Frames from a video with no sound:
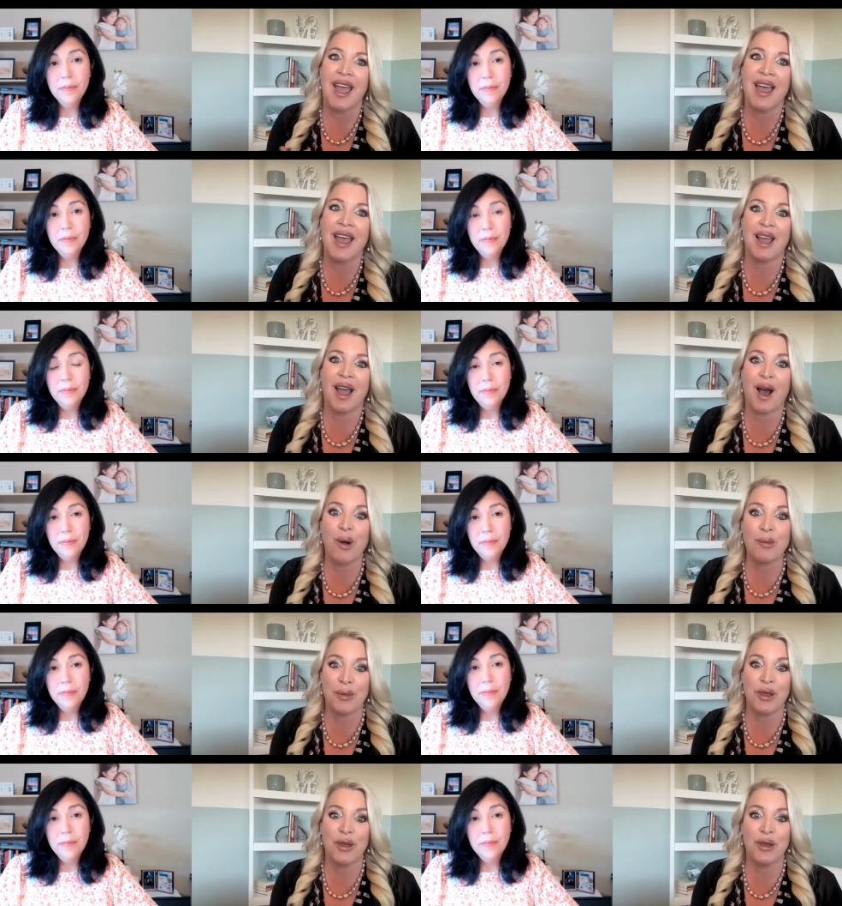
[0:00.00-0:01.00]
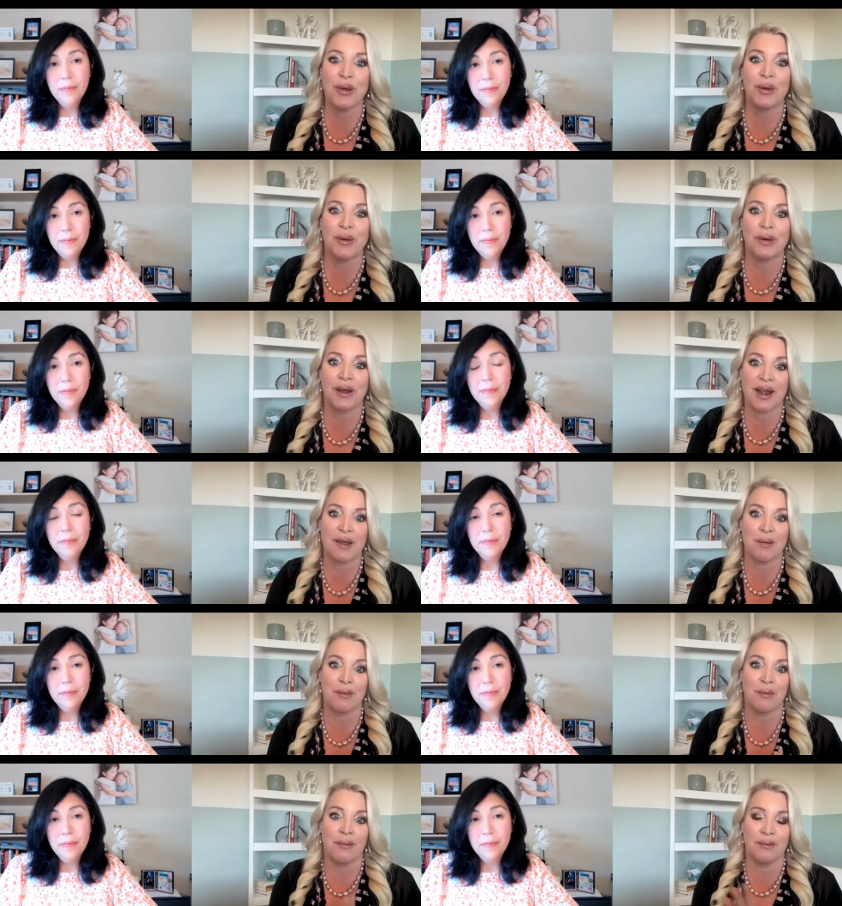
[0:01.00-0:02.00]
Speaker 1: and help you kind
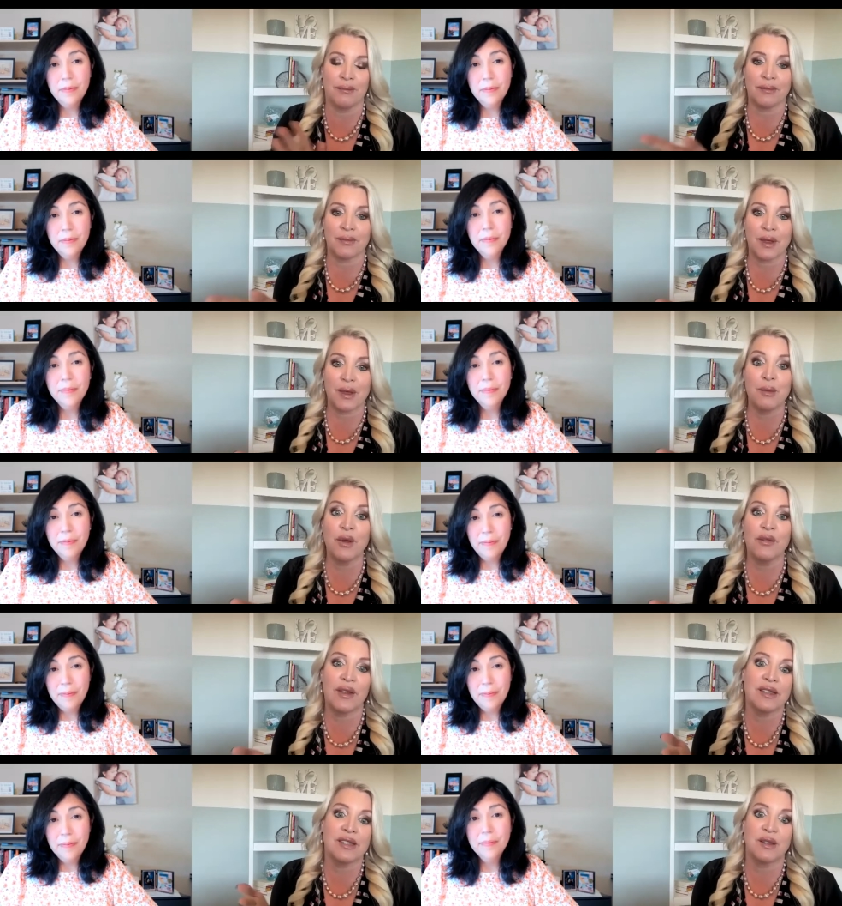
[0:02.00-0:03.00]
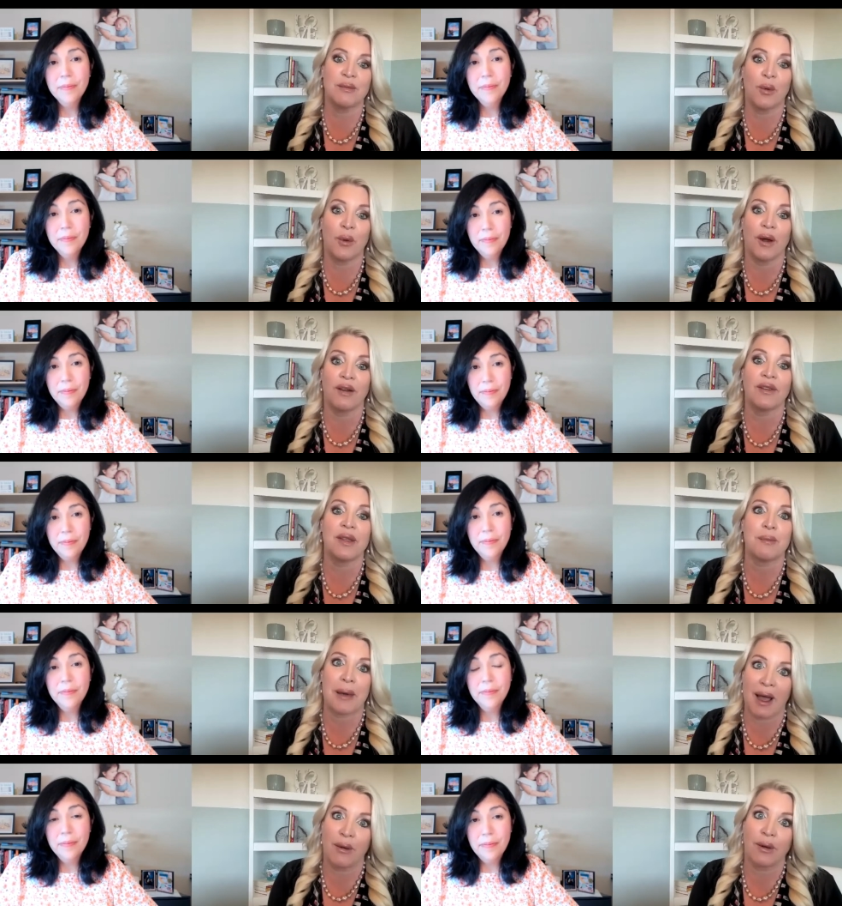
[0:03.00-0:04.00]
of move into more of an
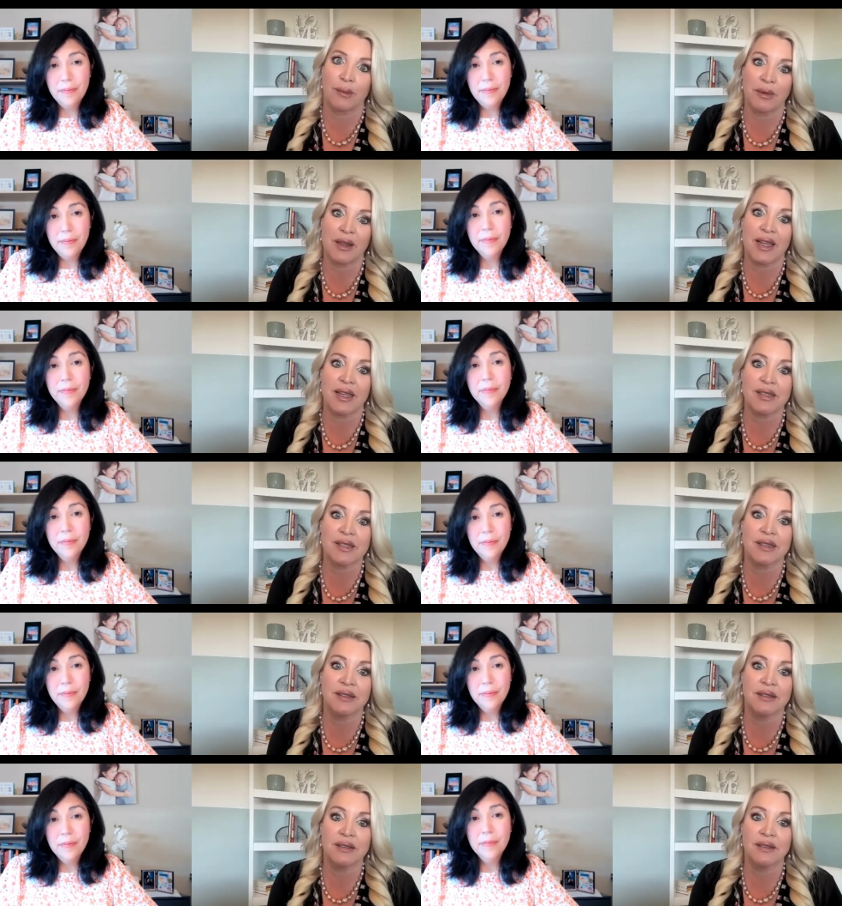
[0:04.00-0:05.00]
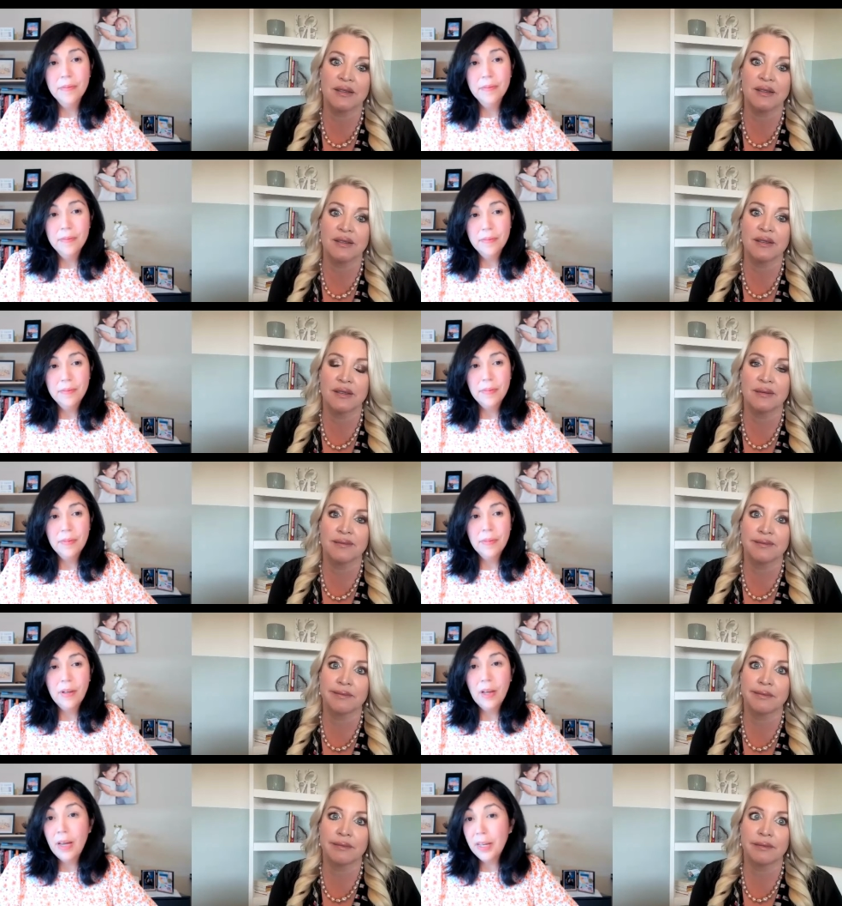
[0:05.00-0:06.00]
empowered place.
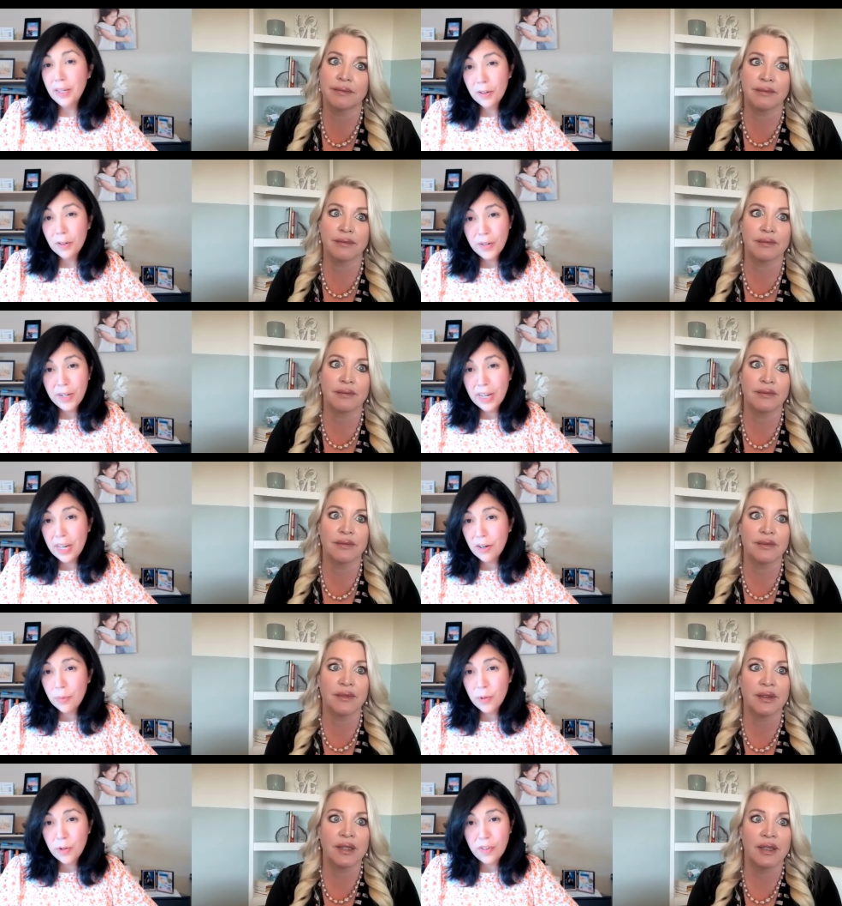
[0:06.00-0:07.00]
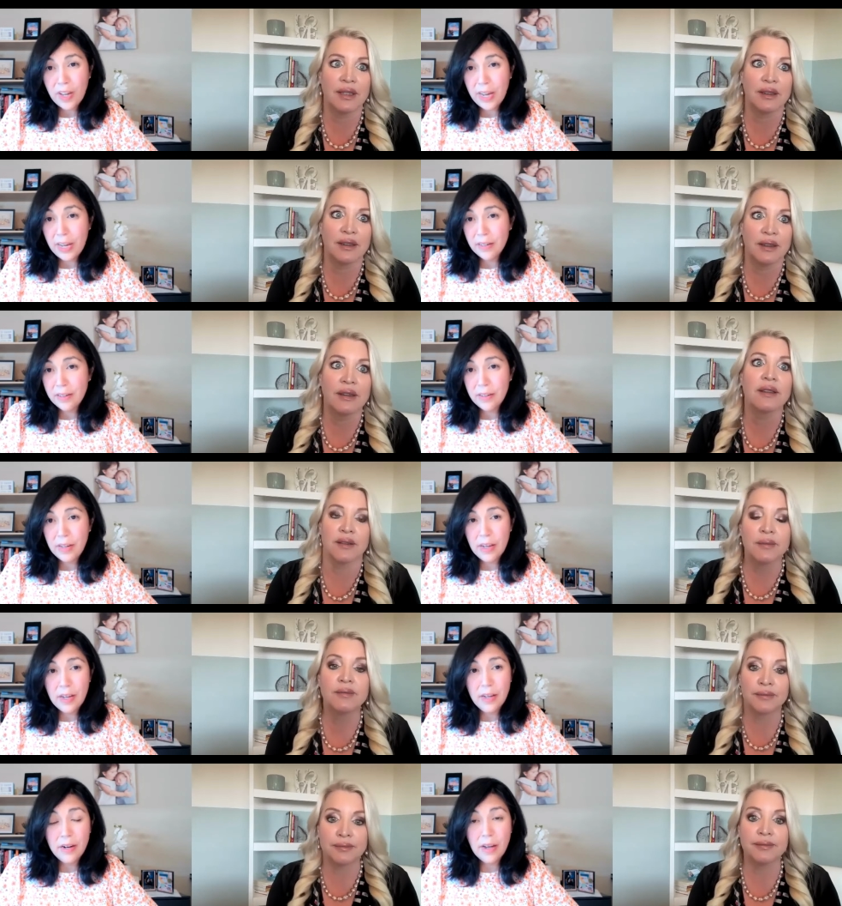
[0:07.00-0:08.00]
Speaker 2: I agree 100%.
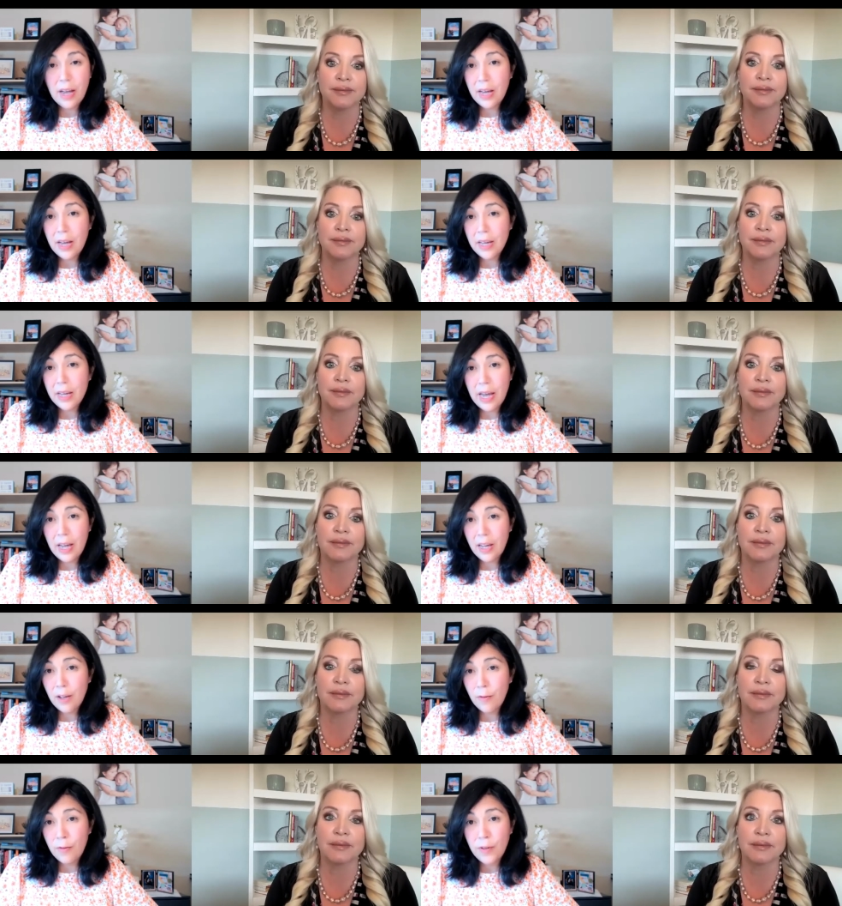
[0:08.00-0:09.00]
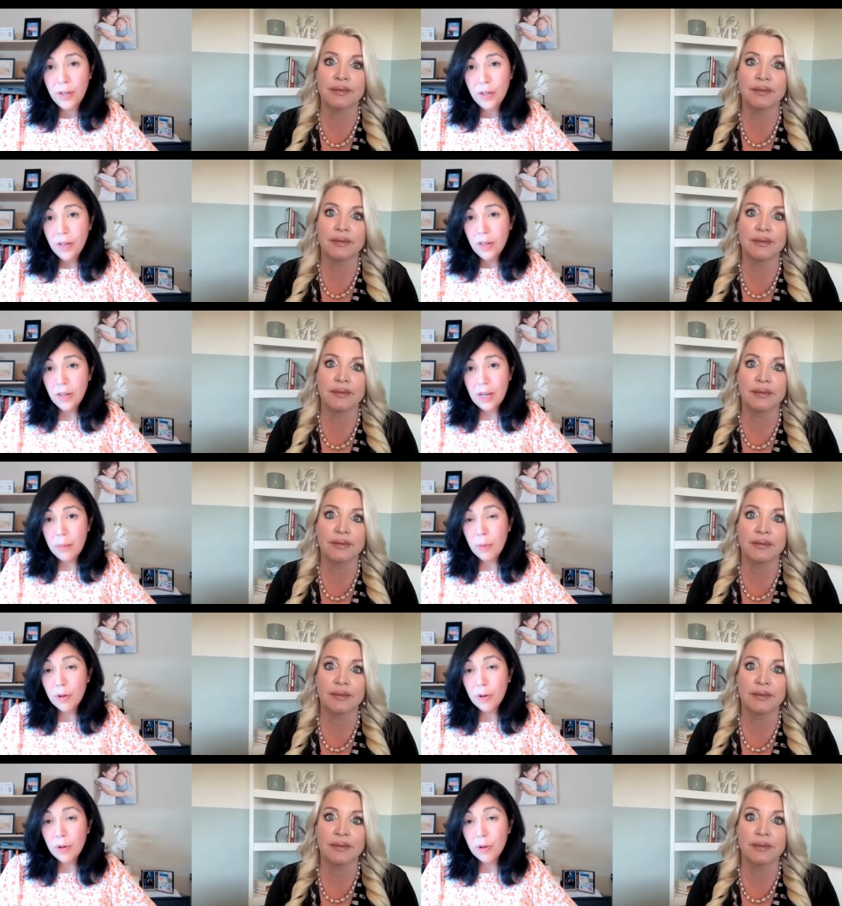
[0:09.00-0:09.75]
And I have uh,